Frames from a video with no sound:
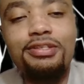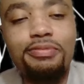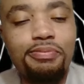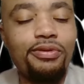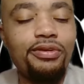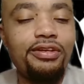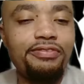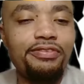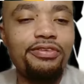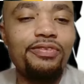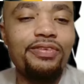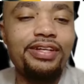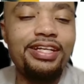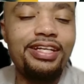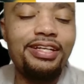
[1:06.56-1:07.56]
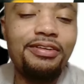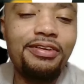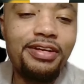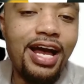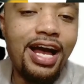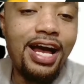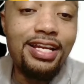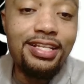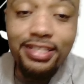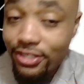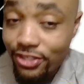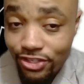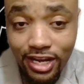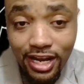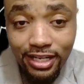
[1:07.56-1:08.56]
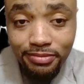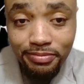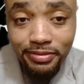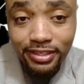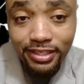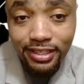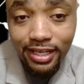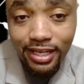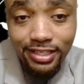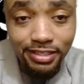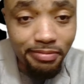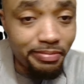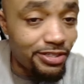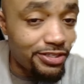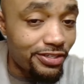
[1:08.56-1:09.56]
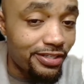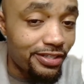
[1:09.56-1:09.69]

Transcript: prolific read. Honestly, it shocked me. As I mentioned in